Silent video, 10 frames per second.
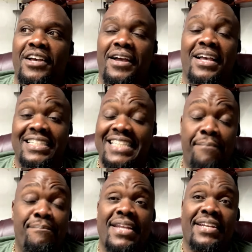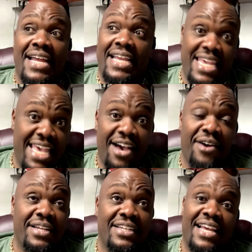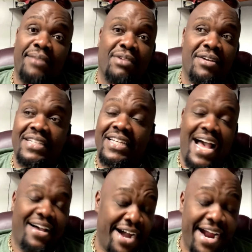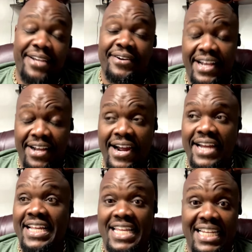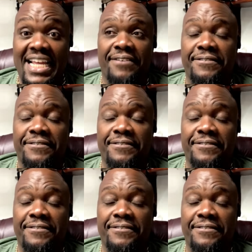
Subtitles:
Because I've been there and he held it and Bluff's like, all right, Greg, all right. And he left.